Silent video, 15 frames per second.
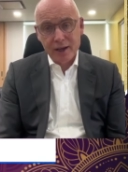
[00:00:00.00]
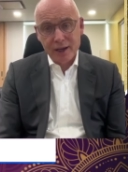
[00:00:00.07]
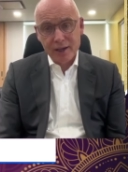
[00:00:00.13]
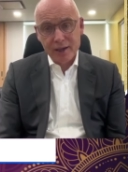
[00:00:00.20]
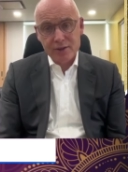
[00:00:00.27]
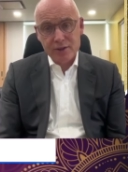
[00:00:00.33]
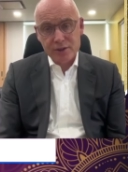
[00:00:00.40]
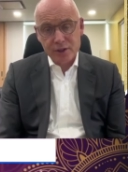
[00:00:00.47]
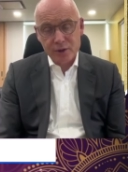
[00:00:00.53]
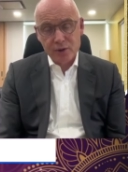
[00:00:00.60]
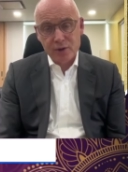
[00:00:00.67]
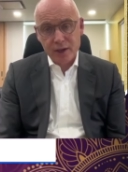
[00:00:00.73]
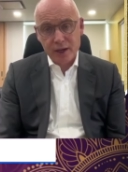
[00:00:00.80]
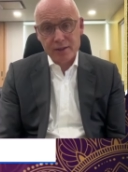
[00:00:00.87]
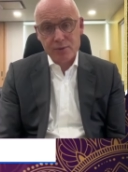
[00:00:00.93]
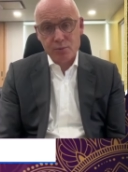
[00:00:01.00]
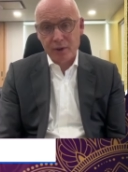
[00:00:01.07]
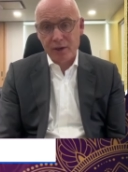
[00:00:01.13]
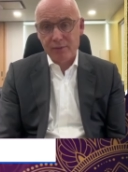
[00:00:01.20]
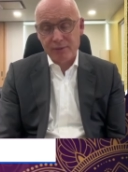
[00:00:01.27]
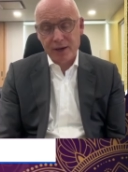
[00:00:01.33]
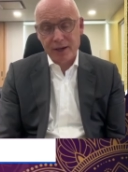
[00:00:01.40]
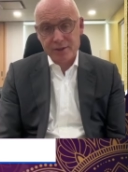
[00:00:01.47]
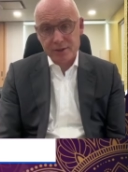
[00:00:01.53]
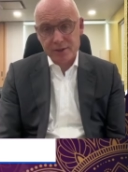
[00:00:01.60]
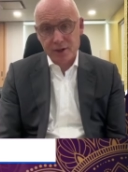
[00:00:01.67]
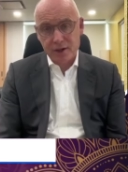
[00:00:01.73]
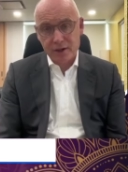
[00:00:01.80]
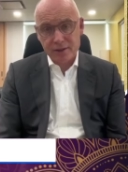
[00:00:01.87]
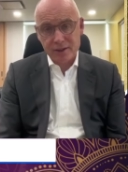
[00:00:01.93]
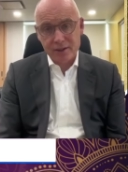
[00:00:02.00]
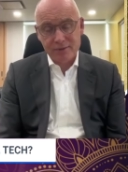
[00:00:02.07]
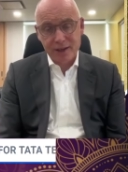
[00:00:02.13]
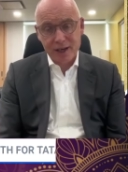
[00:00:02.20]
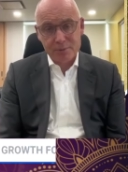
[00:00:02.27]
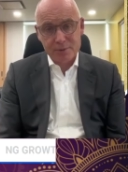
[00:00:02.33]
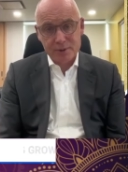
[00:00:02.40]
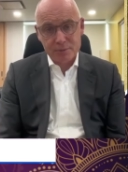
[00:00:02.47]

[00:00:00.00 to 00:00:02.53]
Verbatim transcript: And as soon as VinFast start to develop